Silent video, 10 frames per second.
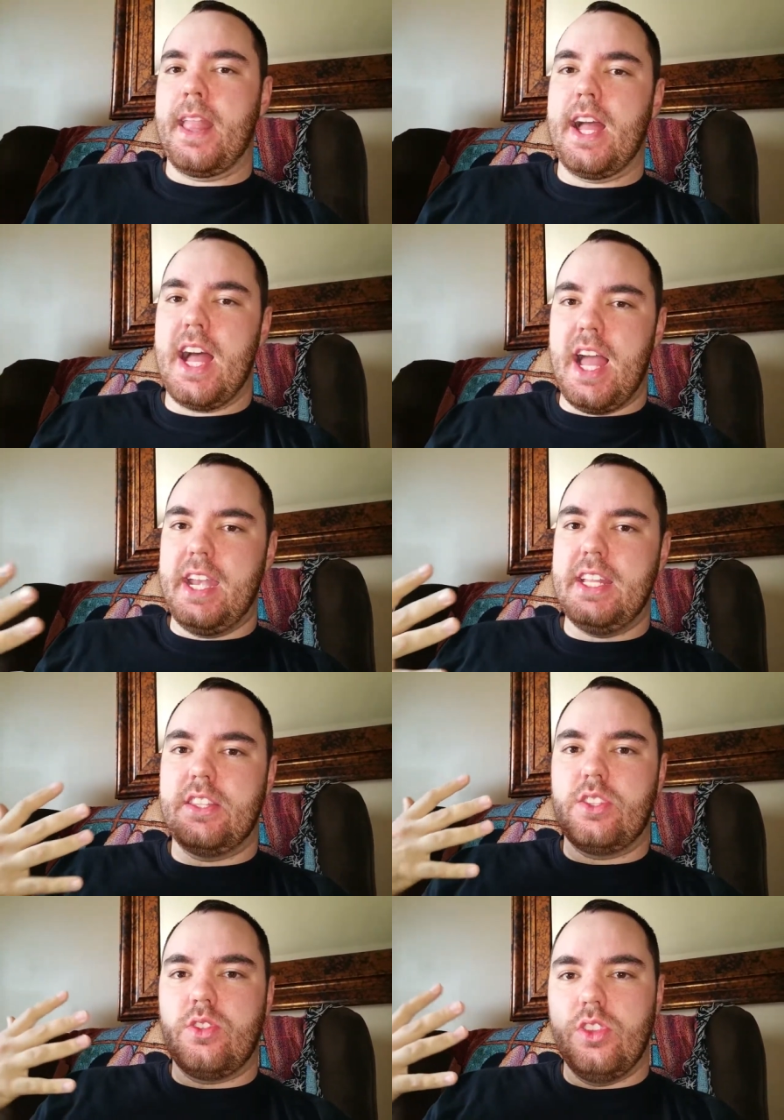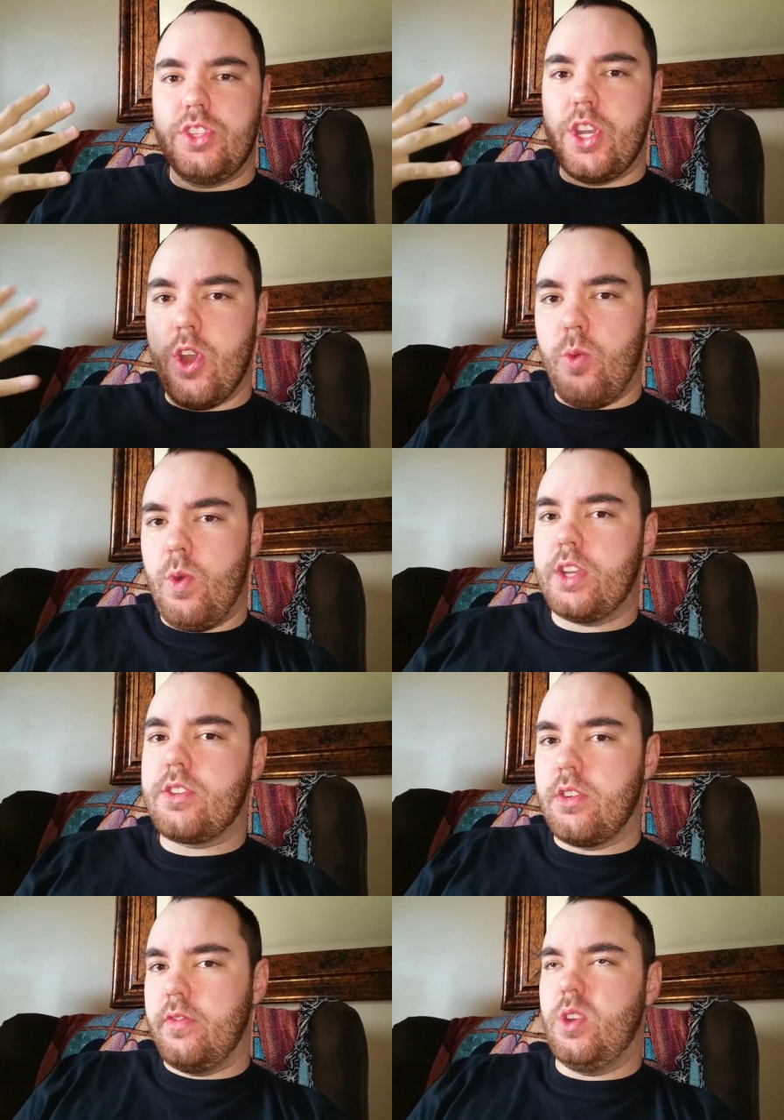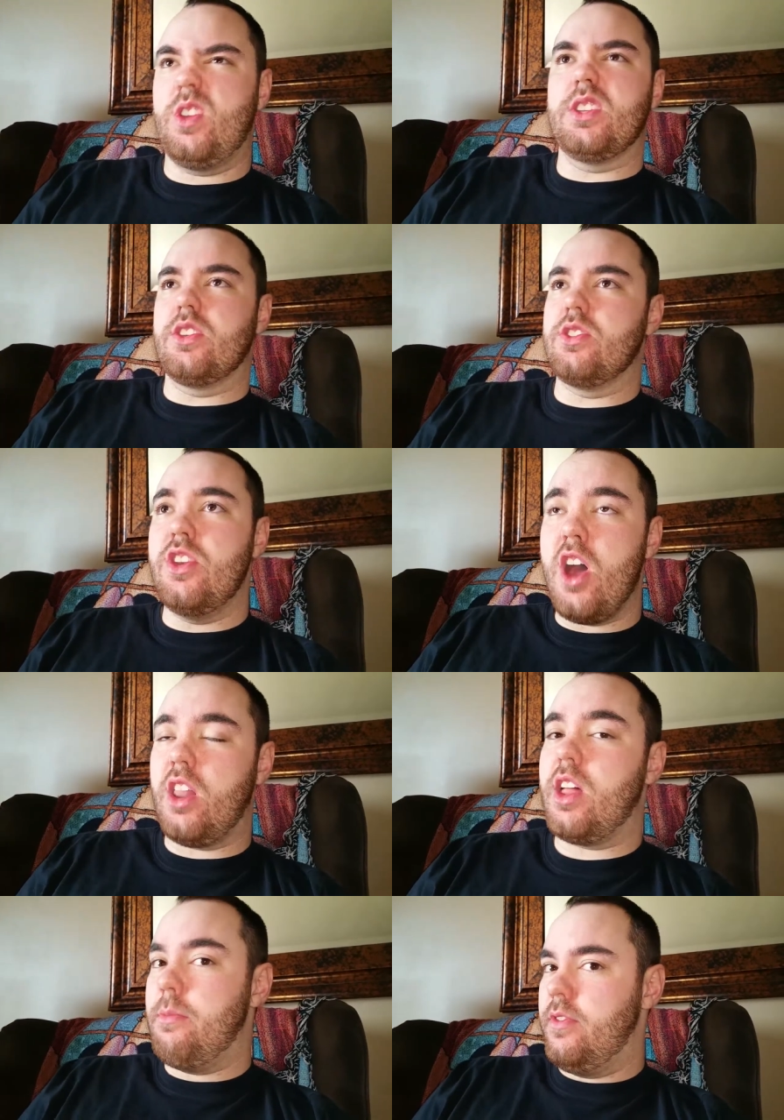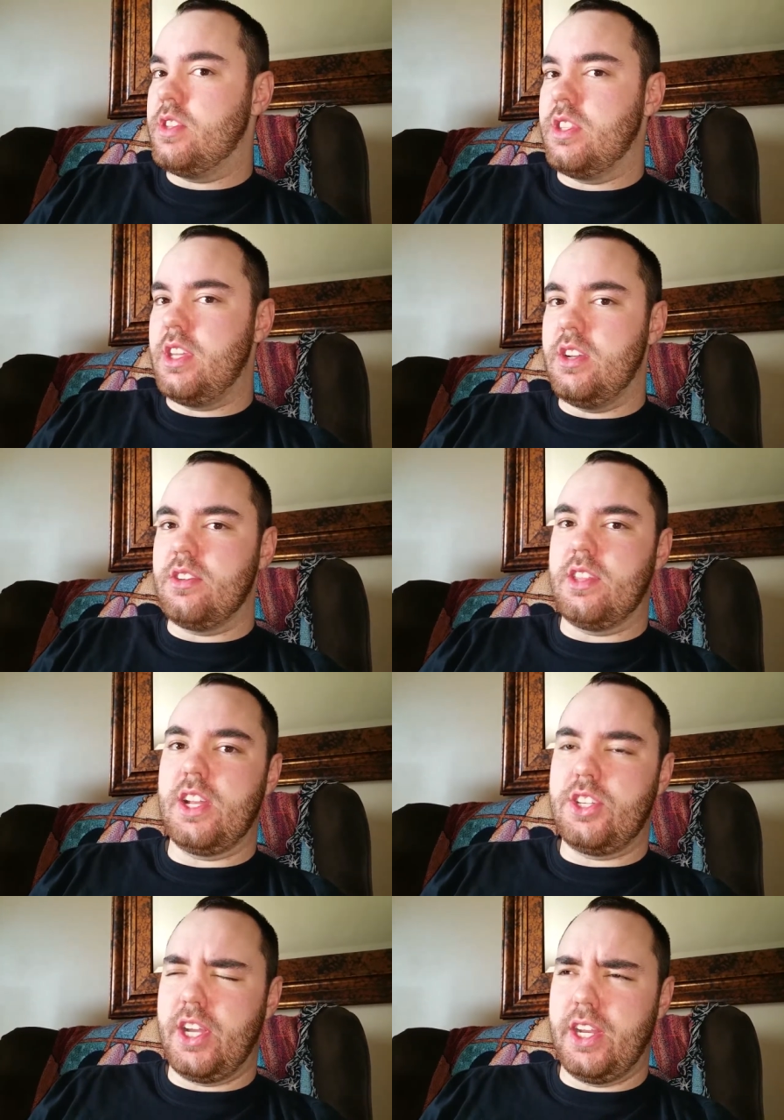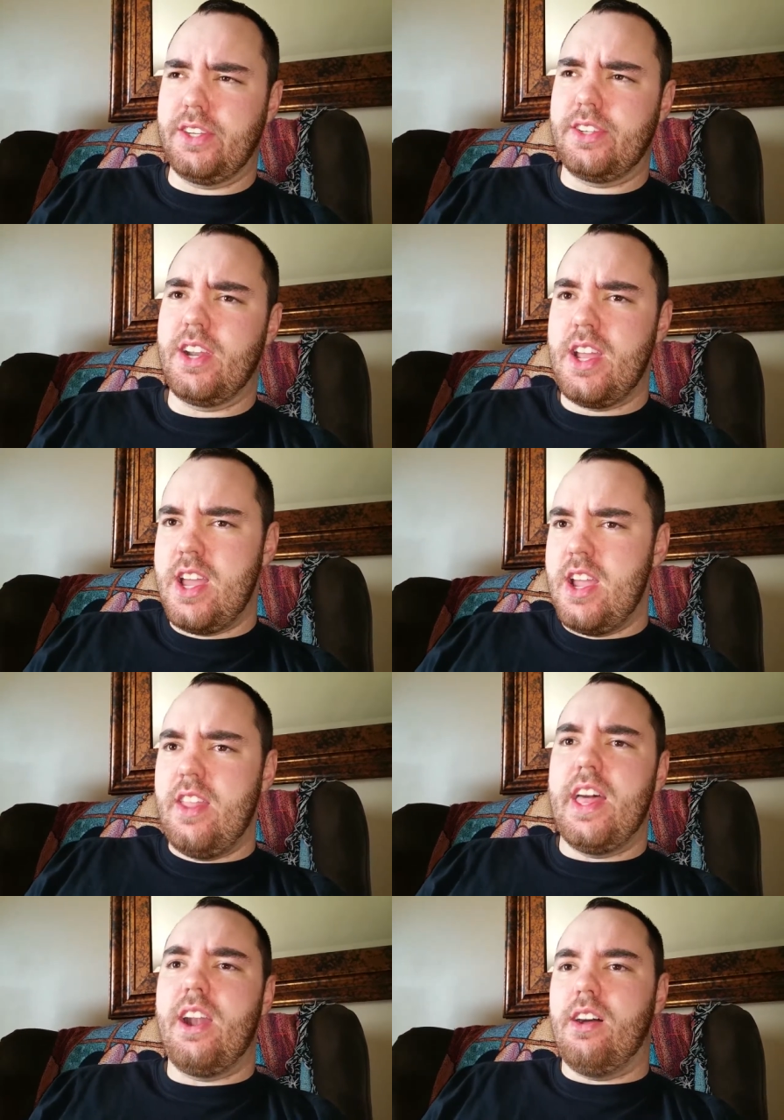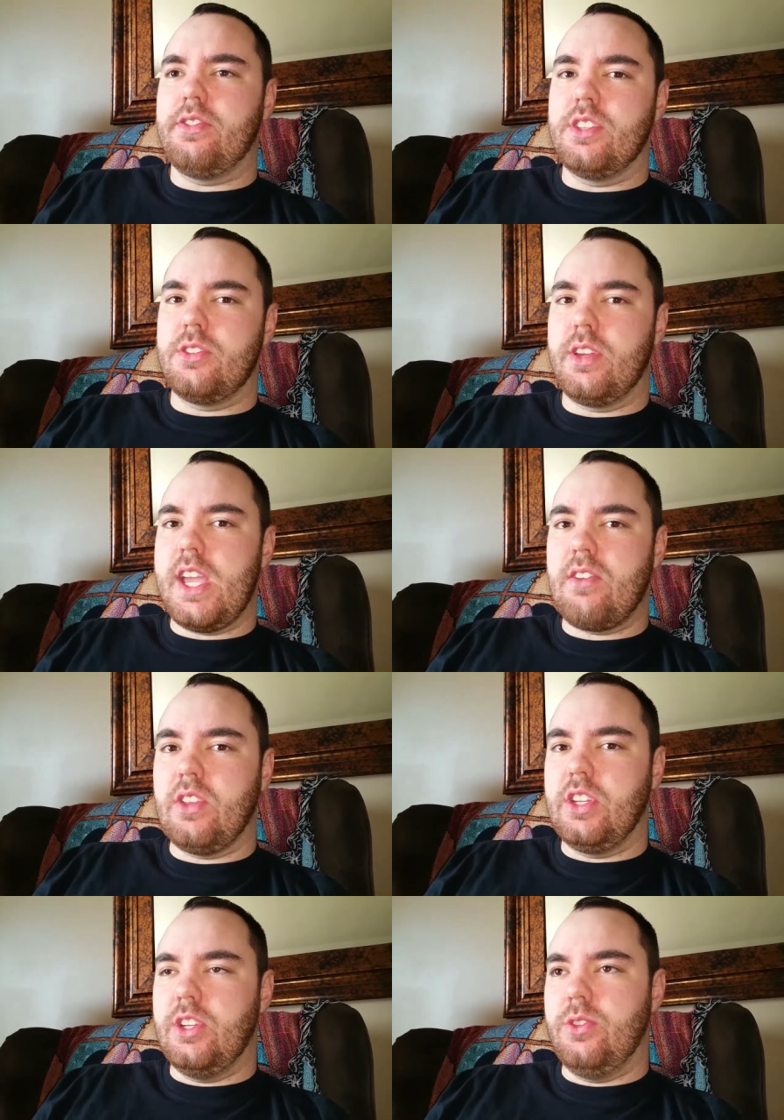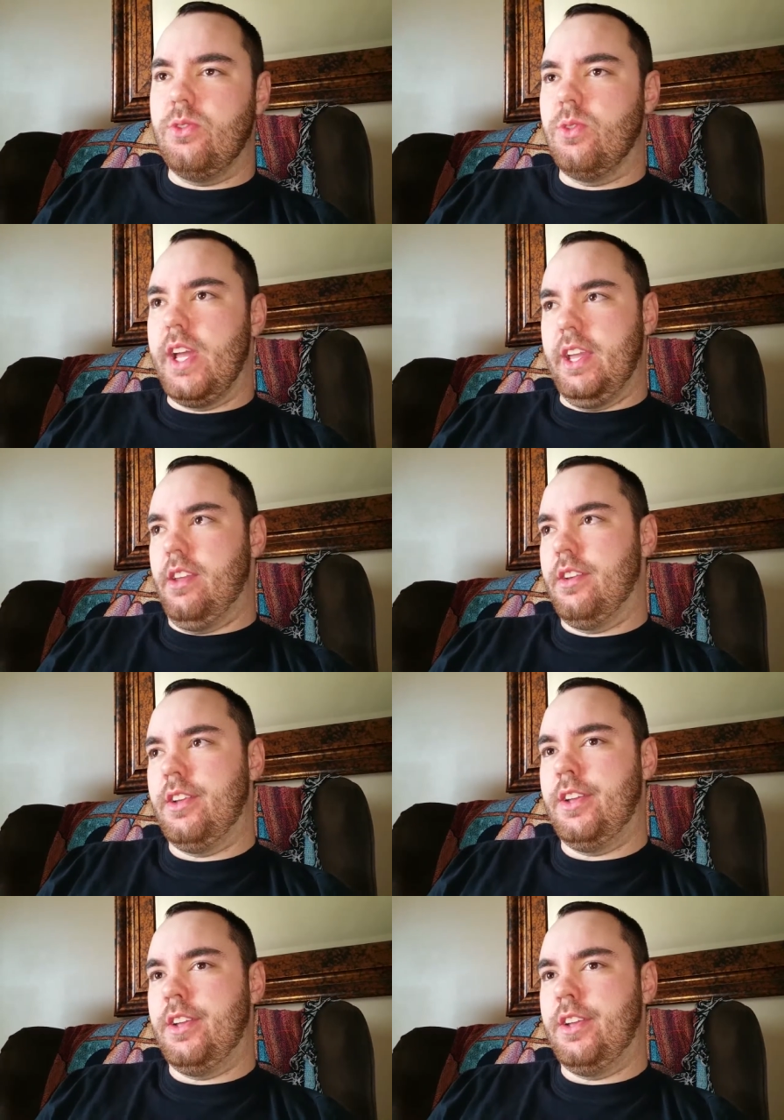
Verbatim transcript: Uh, I need to know what to review because there's not a lot of movies in theaters that change that often. So I can't really do like.